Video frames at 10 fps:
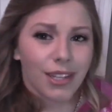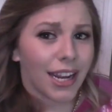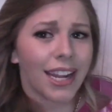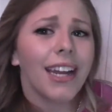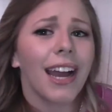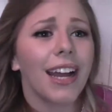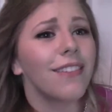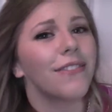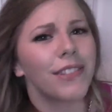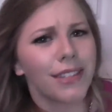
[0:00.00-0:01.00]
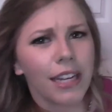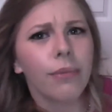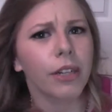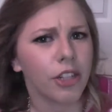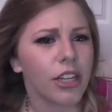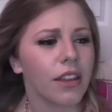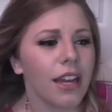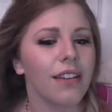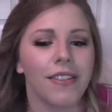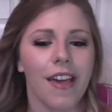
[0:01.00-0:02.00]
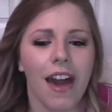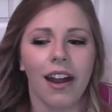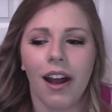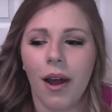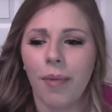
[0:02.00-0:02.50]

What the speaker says: and I can kind of see where she thinks that.